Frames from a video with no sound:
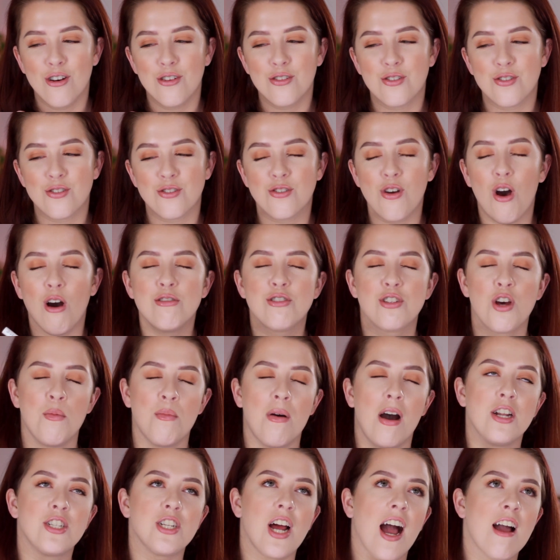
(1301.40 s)
so
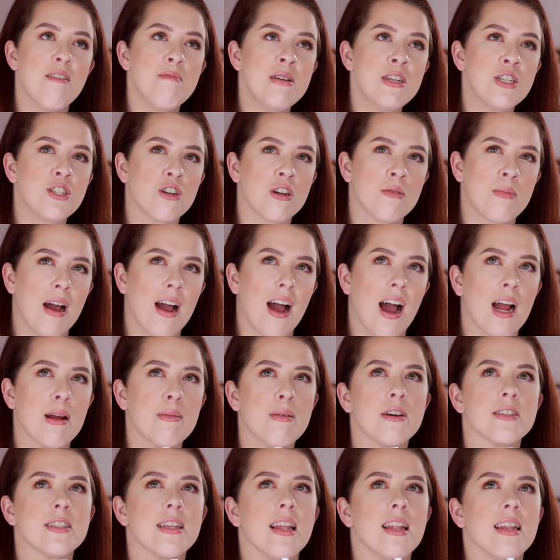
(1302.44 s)
much. I've been doing my
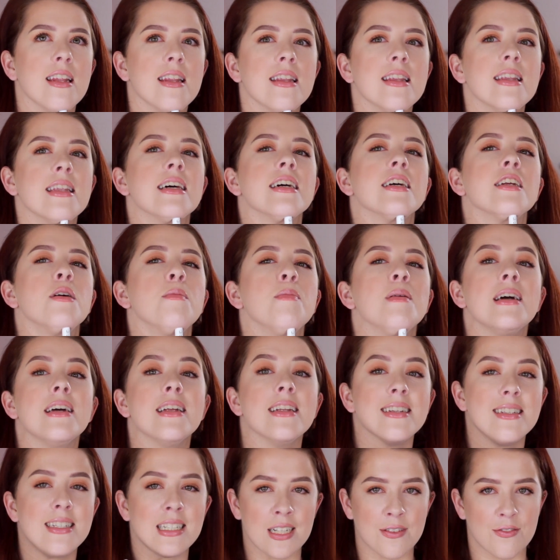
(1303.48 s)
eyebrows a little
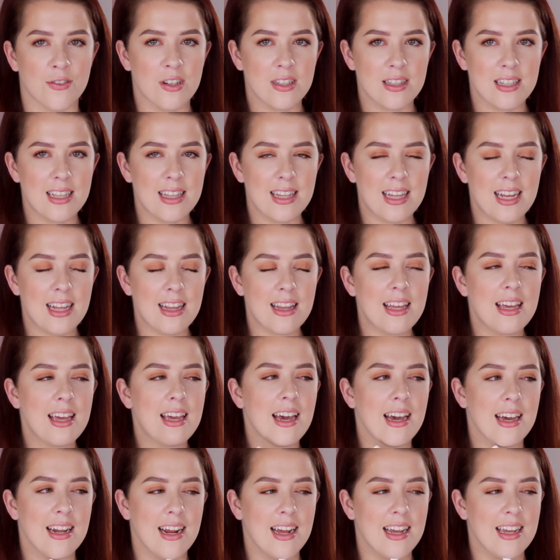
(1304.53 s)
bit differently
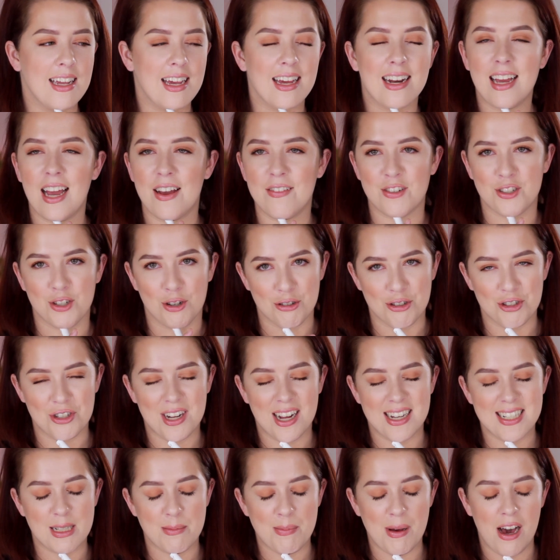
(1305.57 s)
lately, and I kind of haven't told you
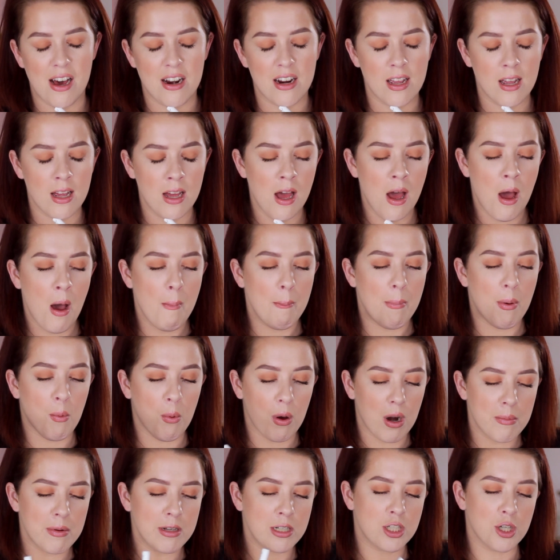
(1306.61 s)
guys about it, but
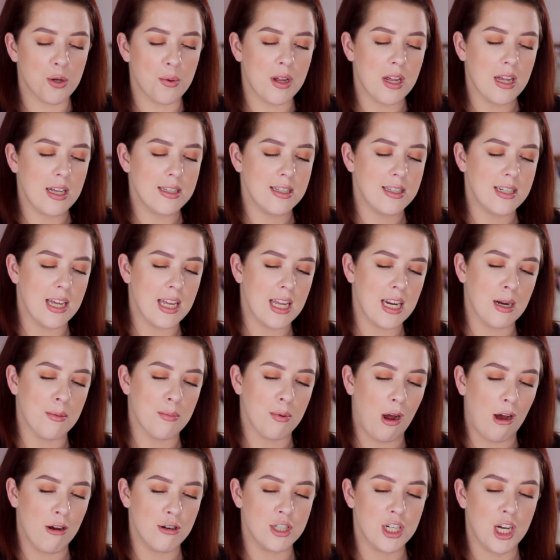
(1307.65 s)
what I've been doing is taking a
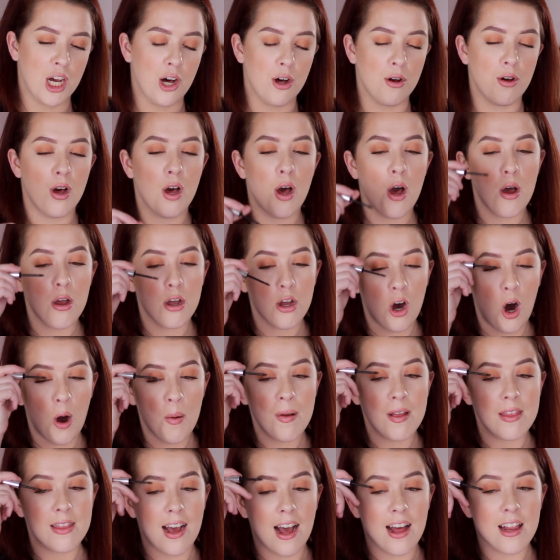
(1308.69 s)
brow gel,
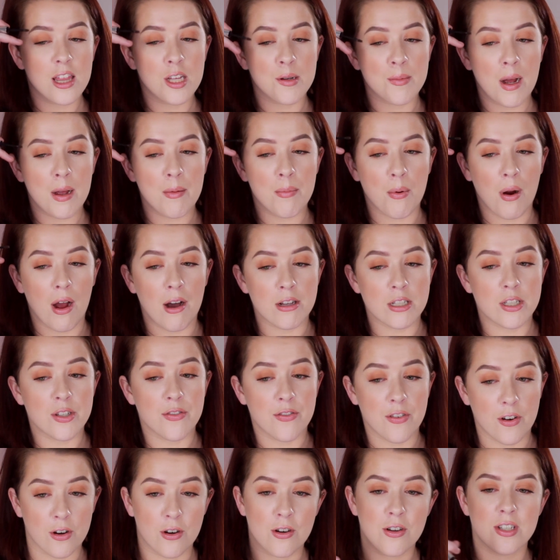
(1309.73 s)
combing that through my brows
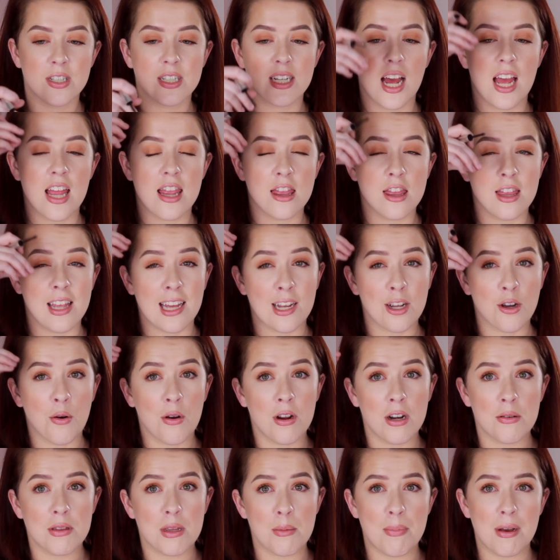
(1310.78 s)
first, and then
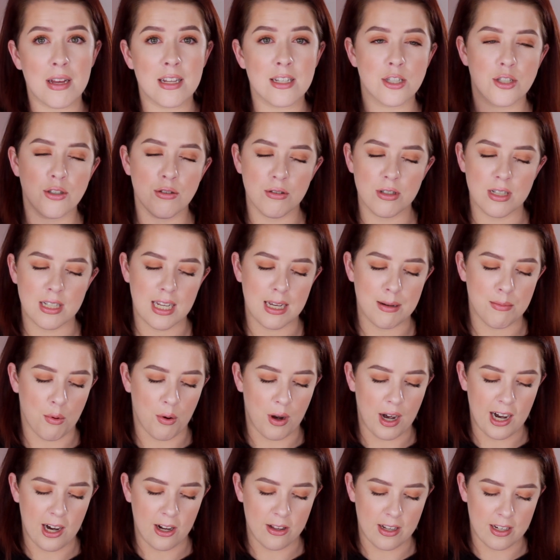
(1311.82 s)
going in with the pencil to get
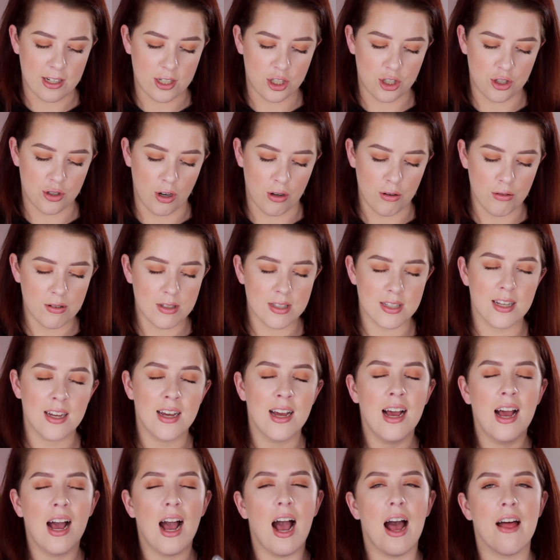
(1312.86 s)
more hair-like strokes.
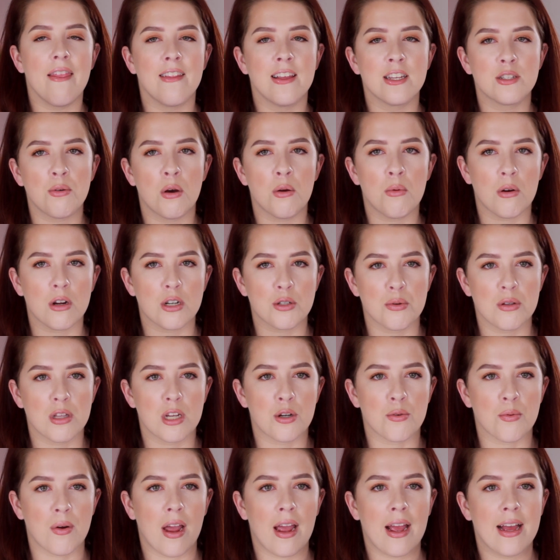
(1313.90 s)
And this one works
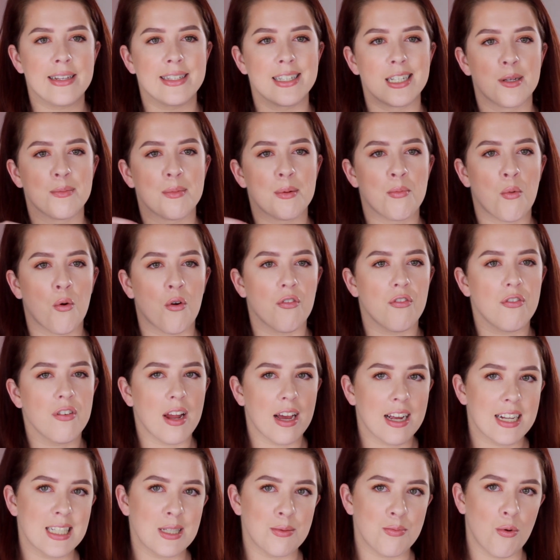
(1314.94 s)
really great. It's a little bit more
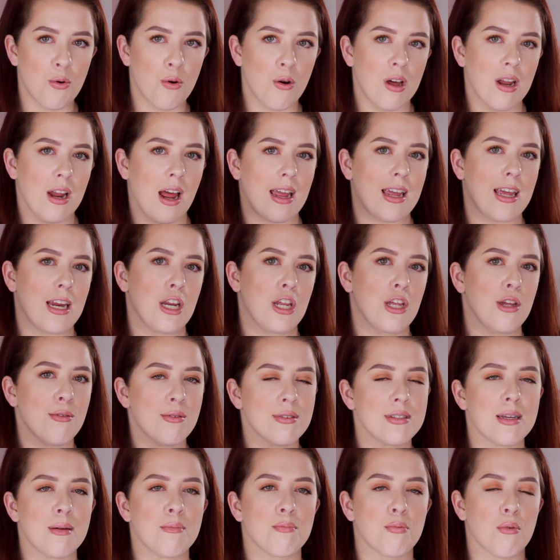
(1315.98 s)
flexible, and I can
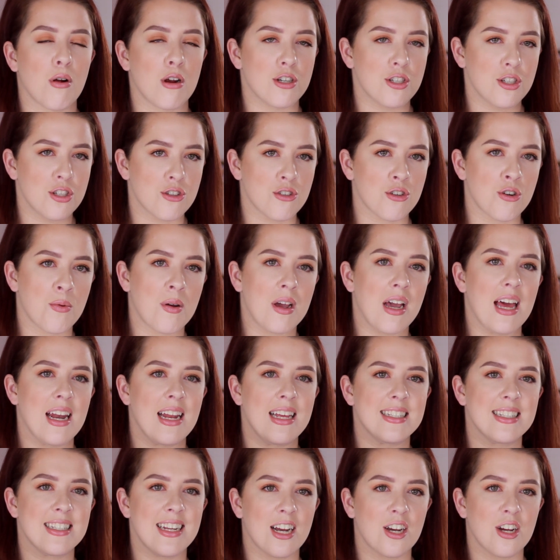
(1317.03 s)
use it, brush through it,
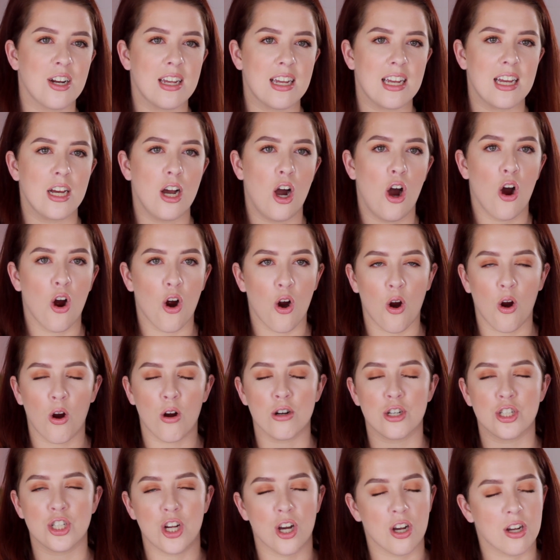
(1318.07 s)
and it's not going to get
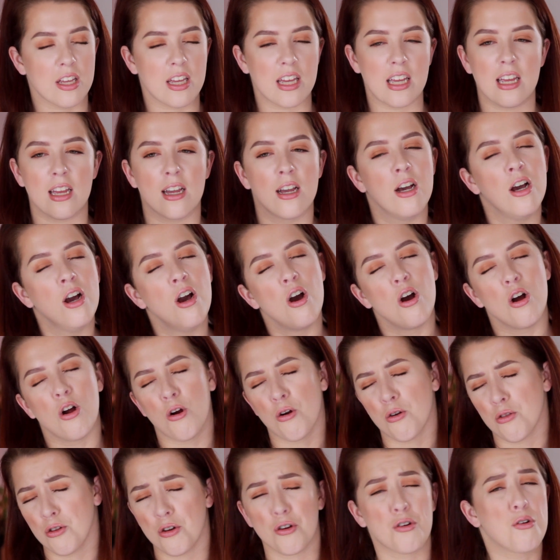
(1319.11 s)
hard, chunky,
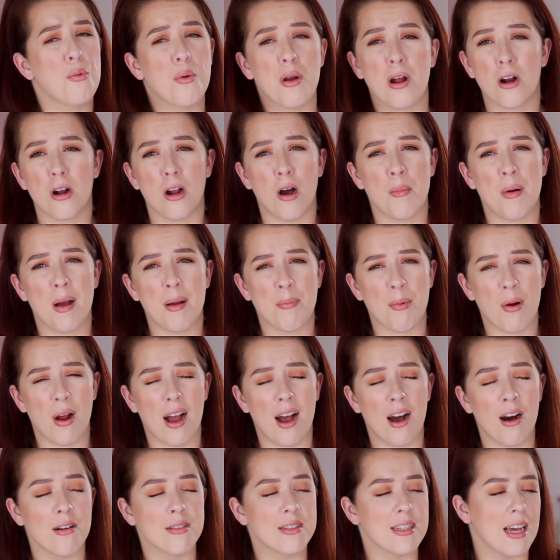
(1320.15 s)
or look weird on my
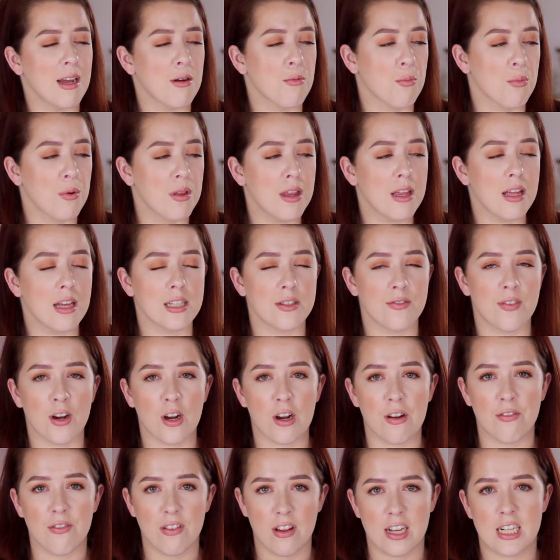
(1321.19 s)
brows. It really is
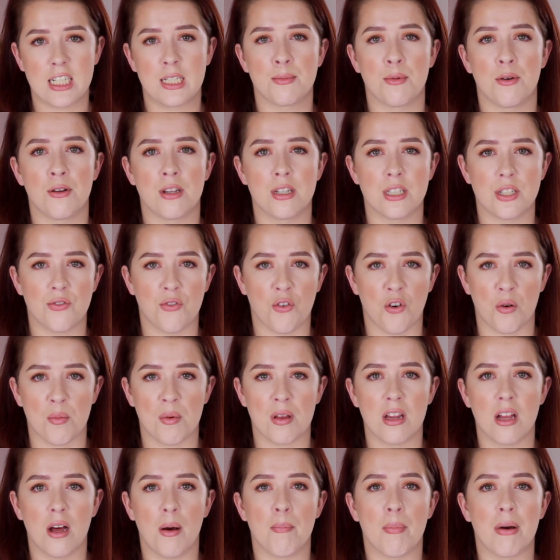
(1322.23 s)
very flexible in its
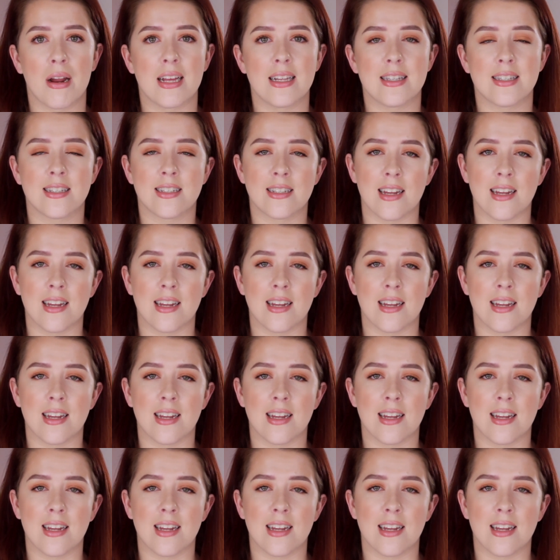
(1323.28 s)
formula, but it